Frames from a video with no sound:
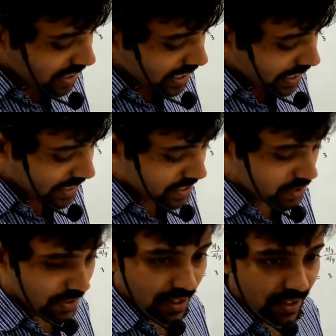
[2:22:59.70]
Next
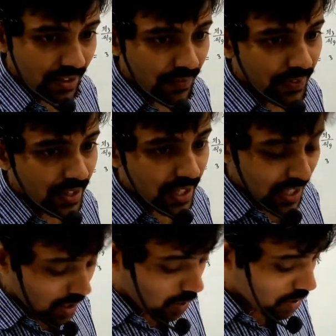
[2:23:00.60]
one,
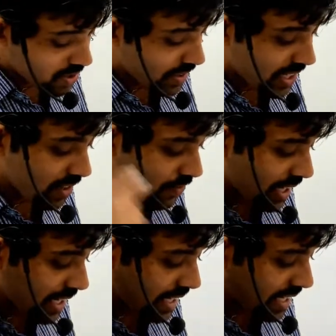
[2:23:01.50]
cos
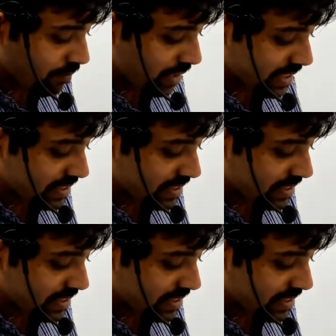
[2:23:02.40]
25 degree plus